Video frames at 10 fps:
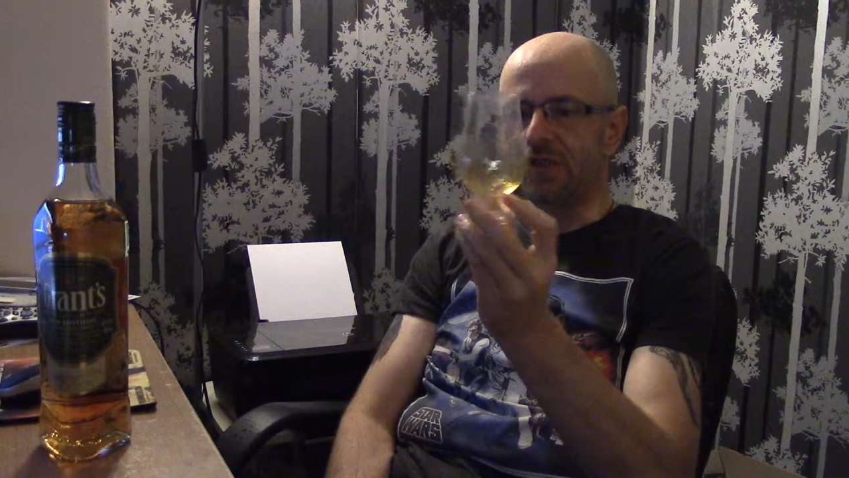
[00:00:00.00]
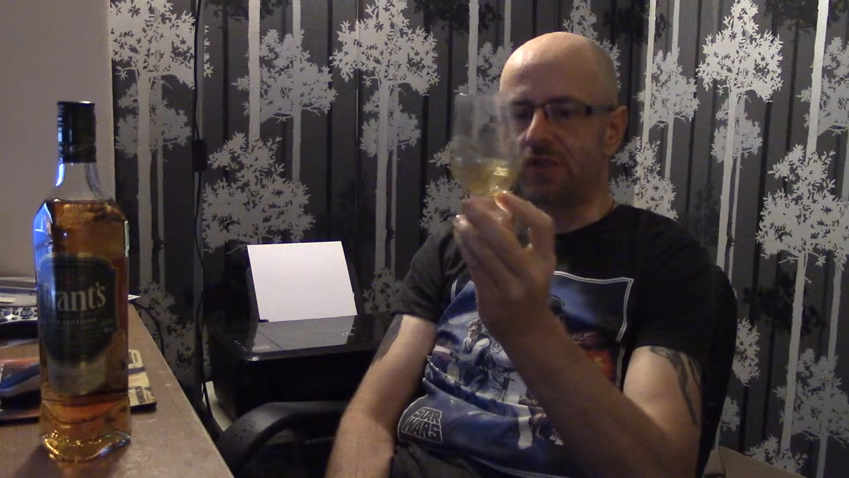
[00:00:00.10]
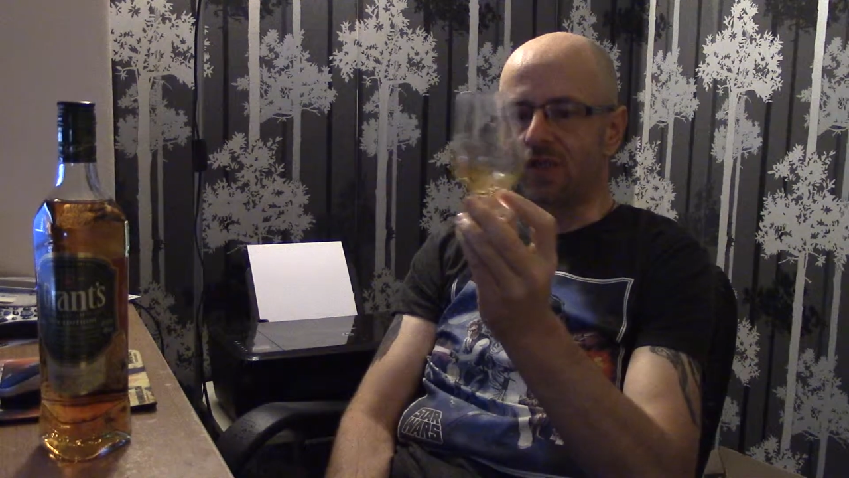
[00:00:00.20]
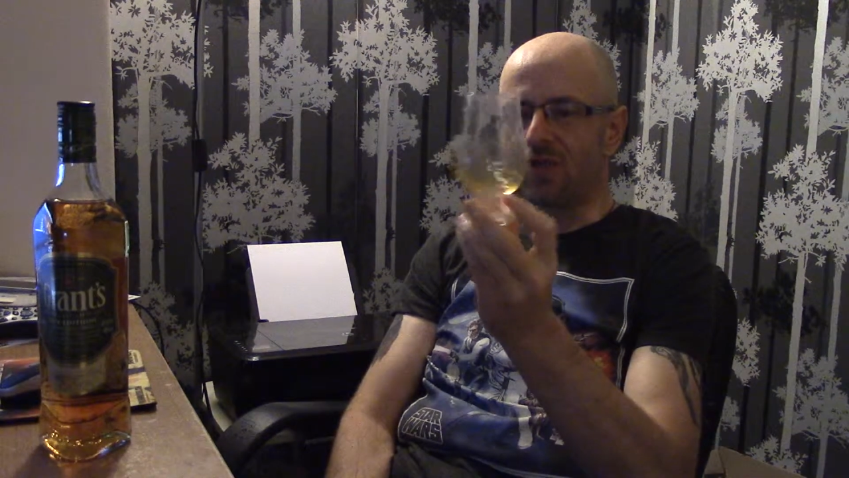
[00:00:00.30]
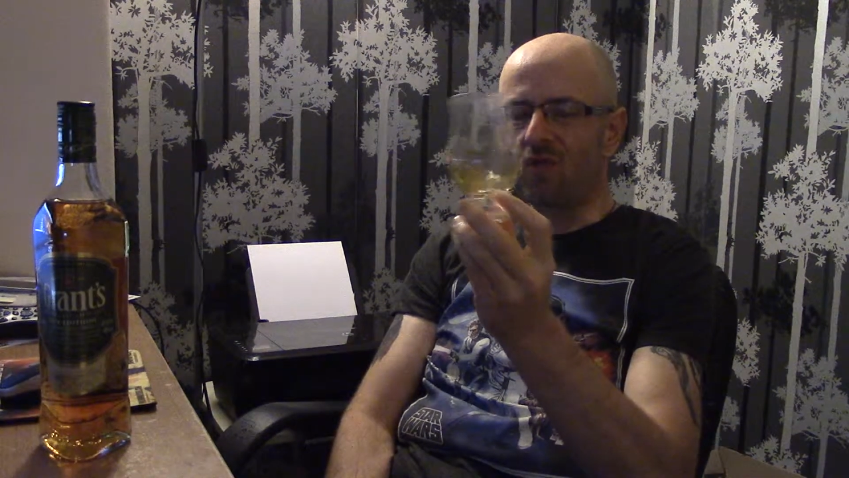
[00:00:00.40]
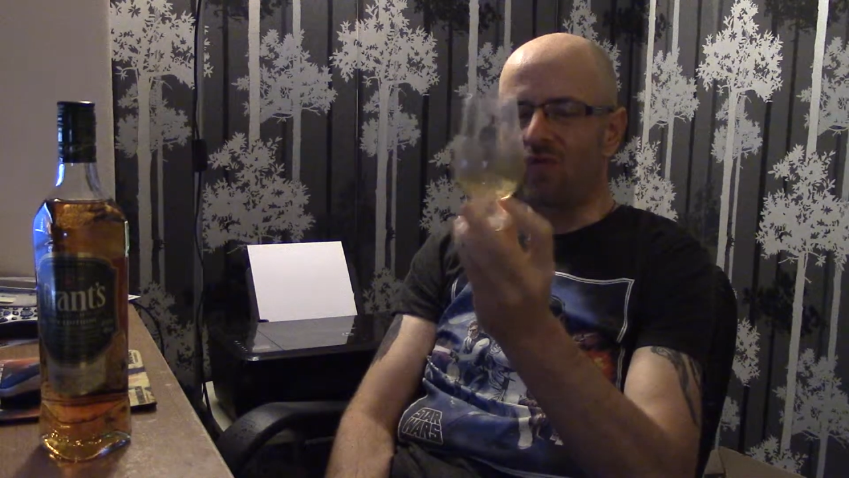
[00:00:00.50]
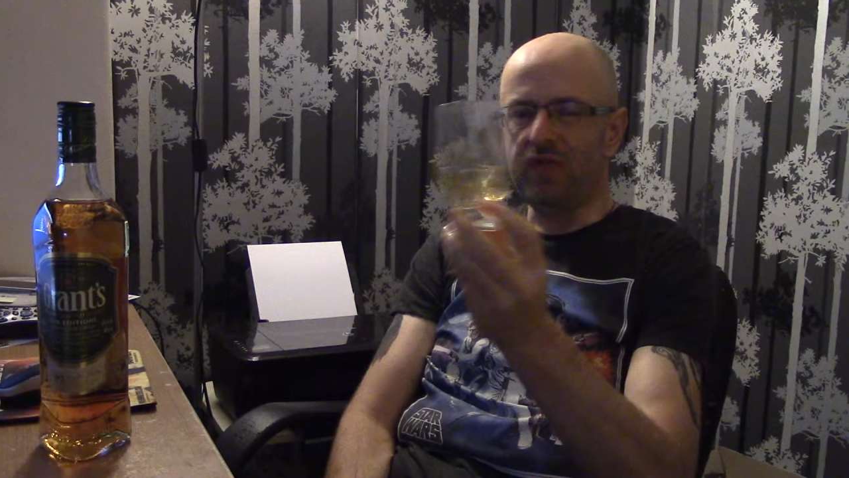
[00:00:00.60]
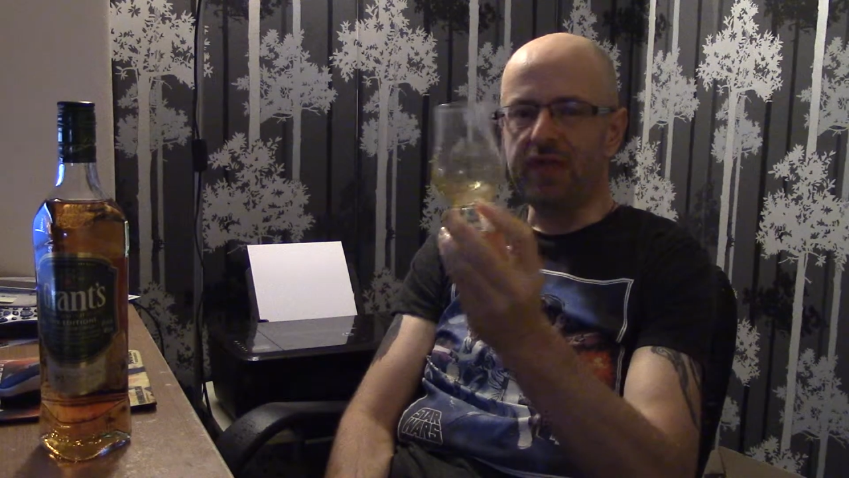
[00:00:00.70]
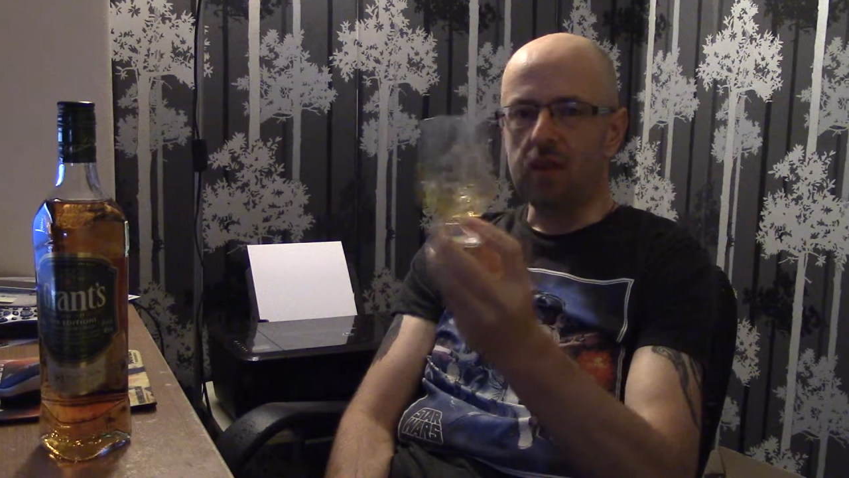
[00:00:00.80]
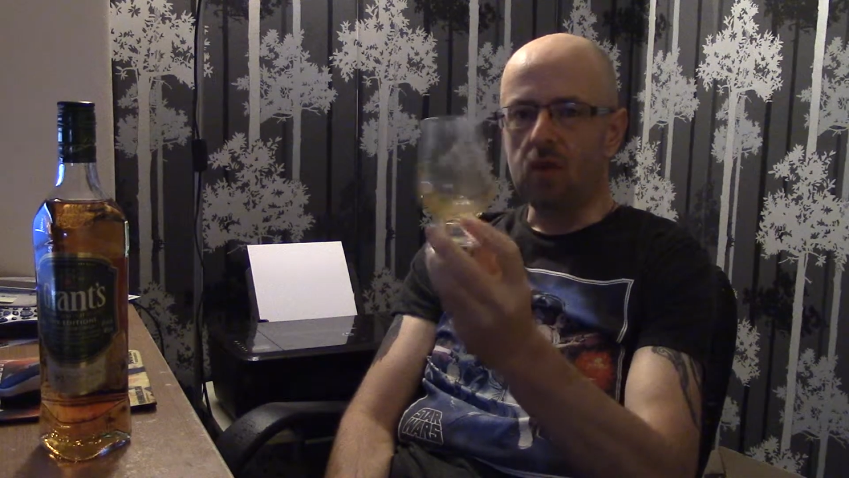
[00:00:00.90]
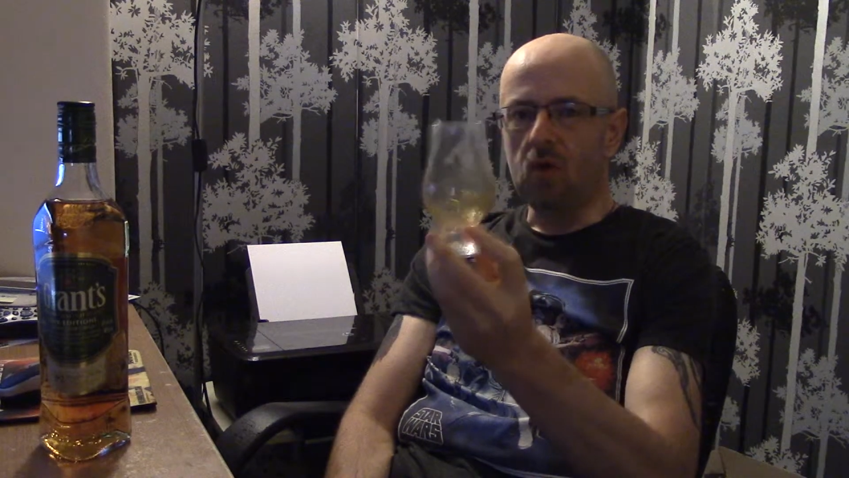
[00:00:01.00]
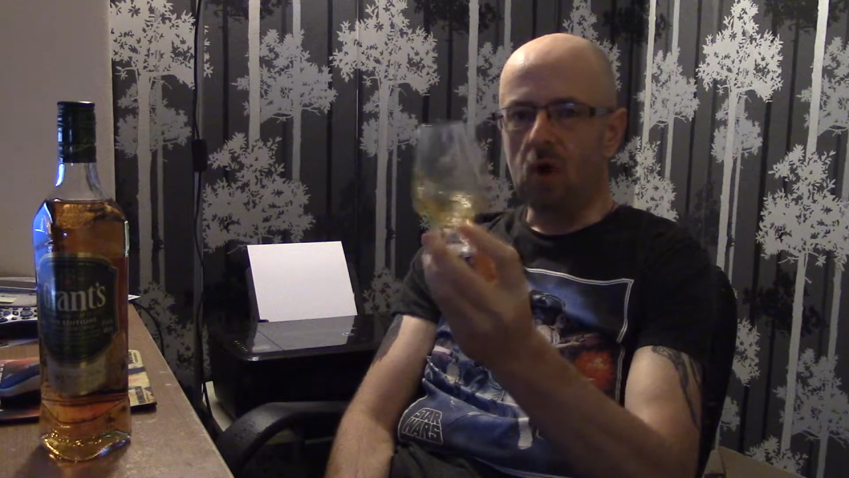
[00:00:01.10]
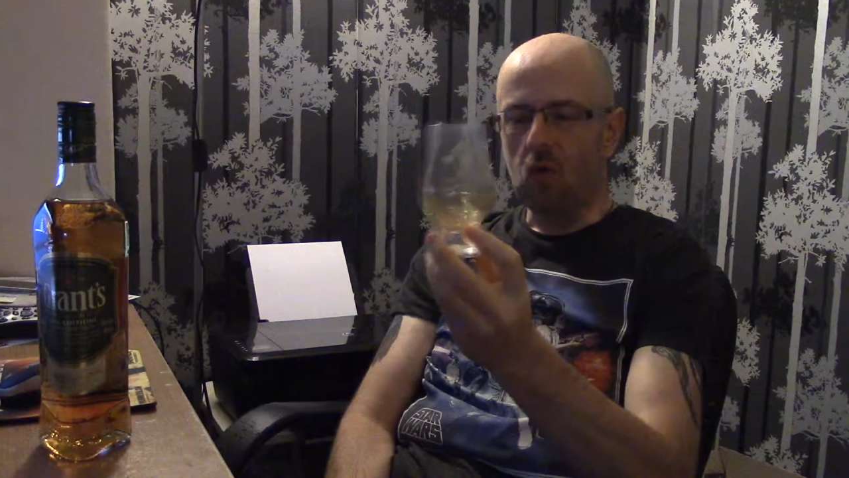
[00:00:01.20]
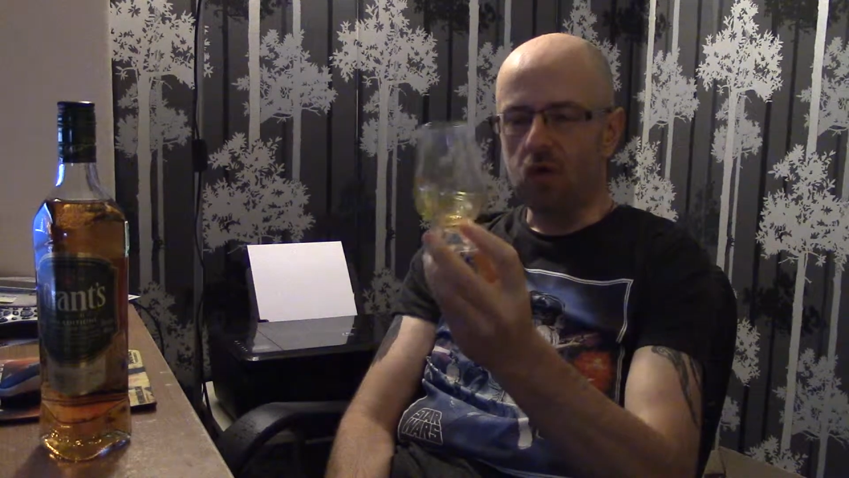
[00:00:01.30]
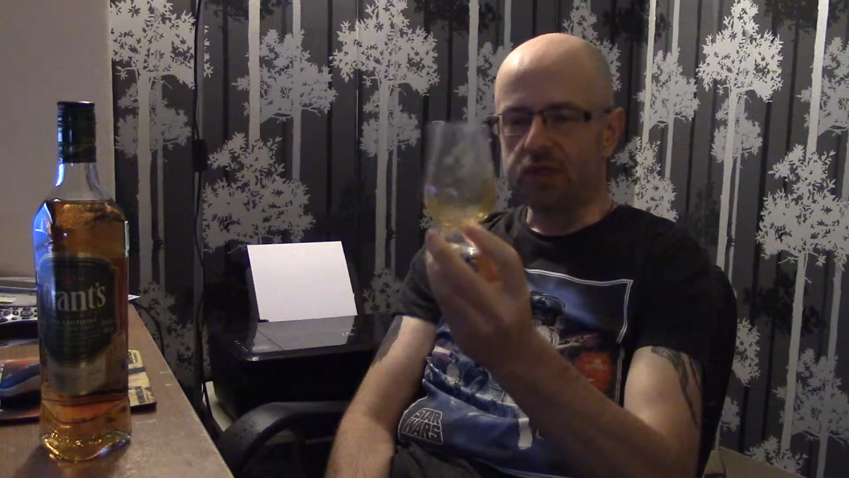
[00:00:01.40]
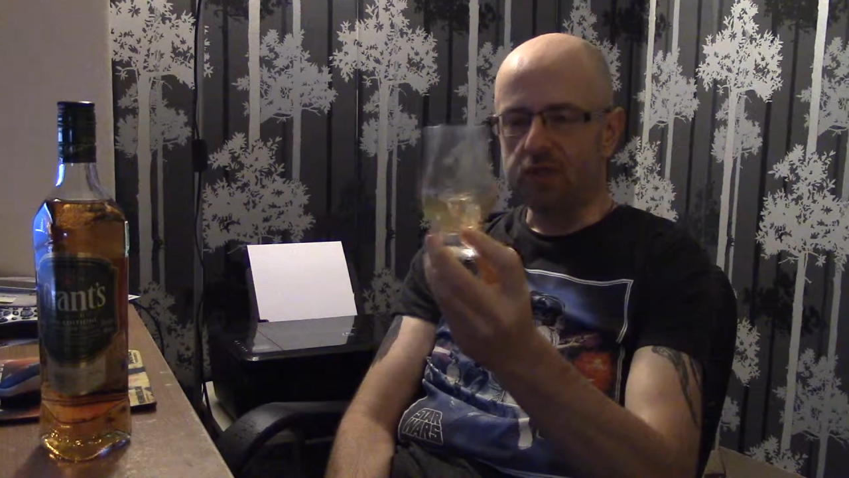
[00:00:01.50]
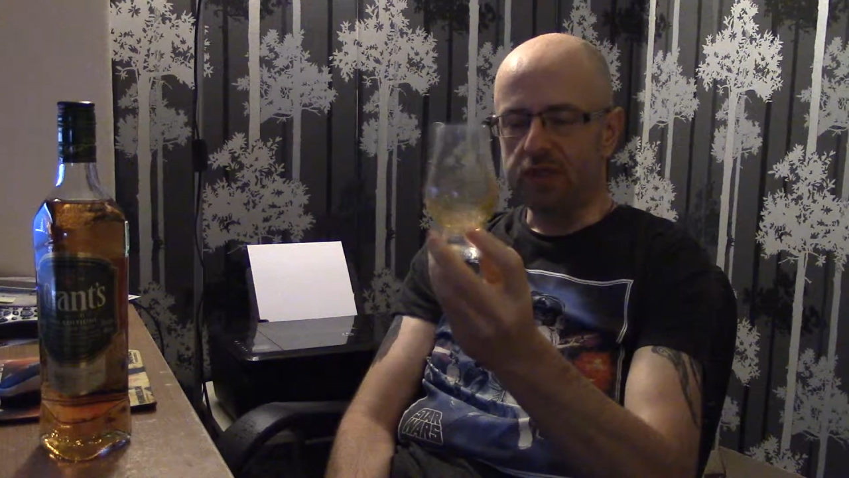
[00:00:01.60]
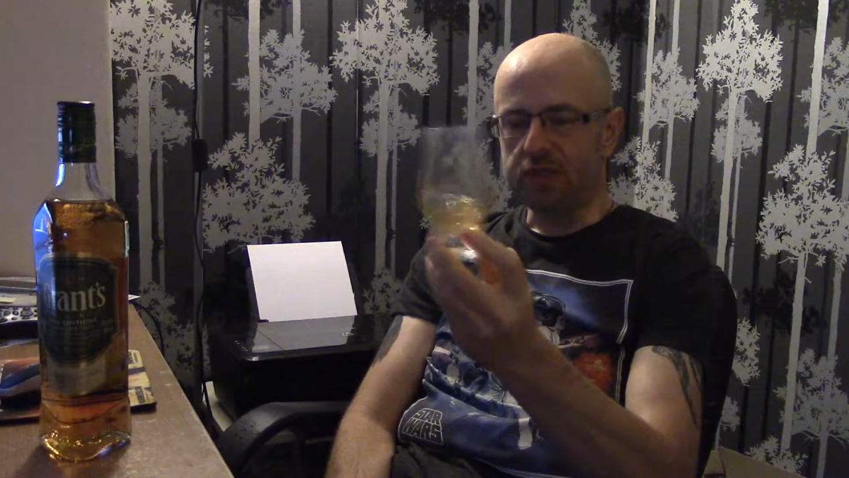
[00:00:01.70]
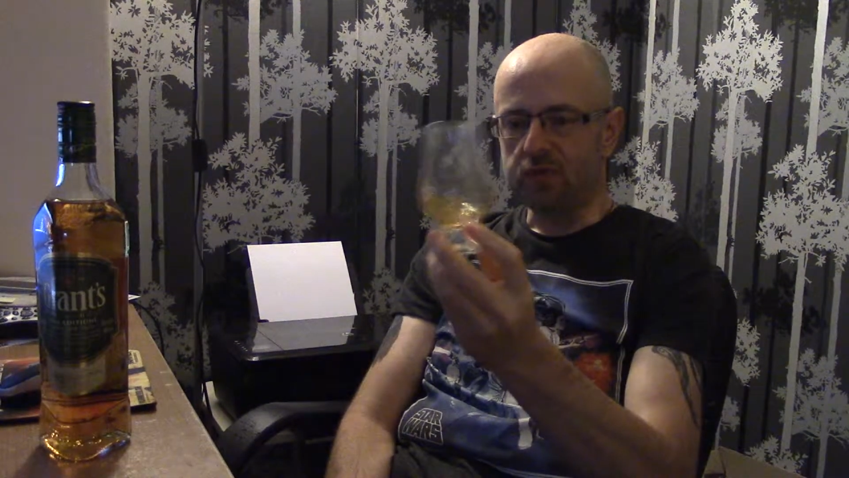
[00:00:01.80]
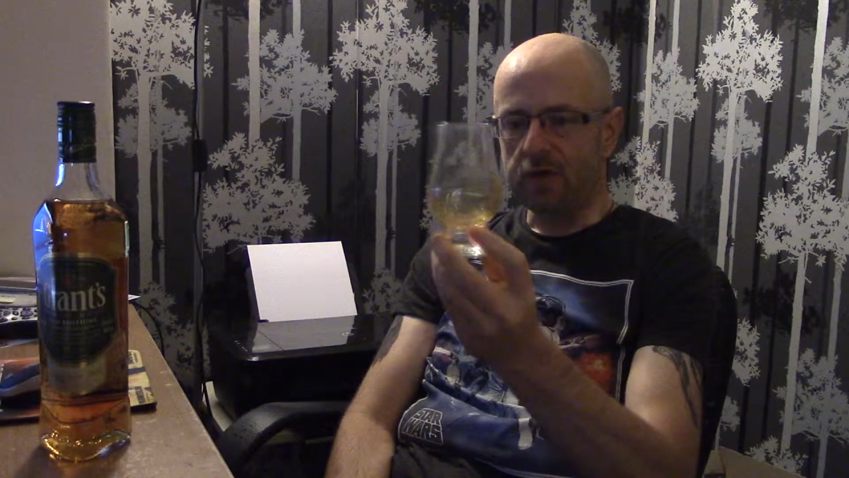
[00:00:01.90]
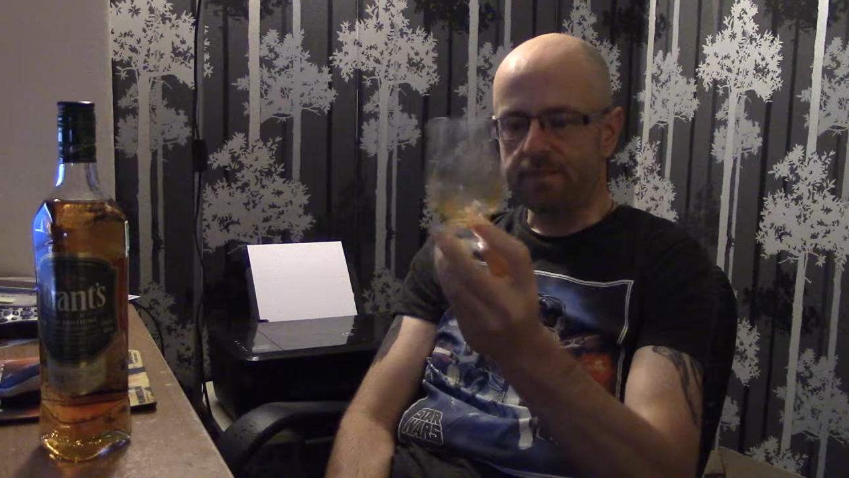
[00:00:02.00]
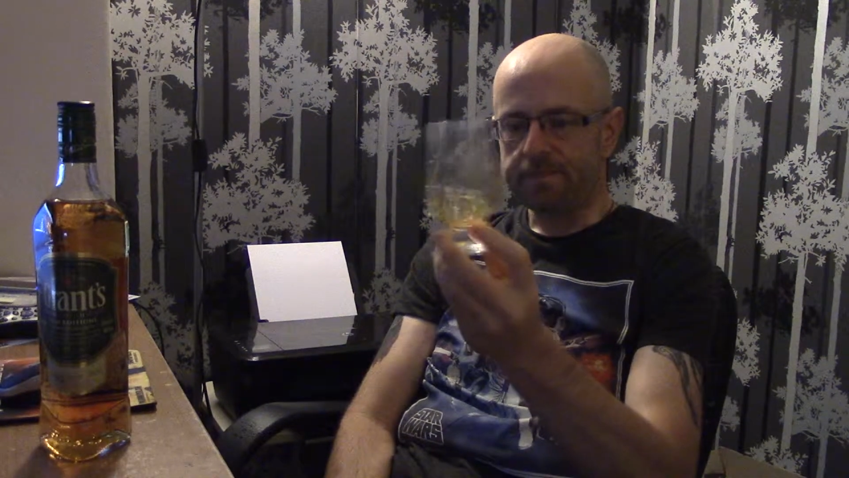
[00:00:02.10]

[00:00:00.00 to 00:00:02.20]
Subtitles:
so you don't need a lot of water with this one.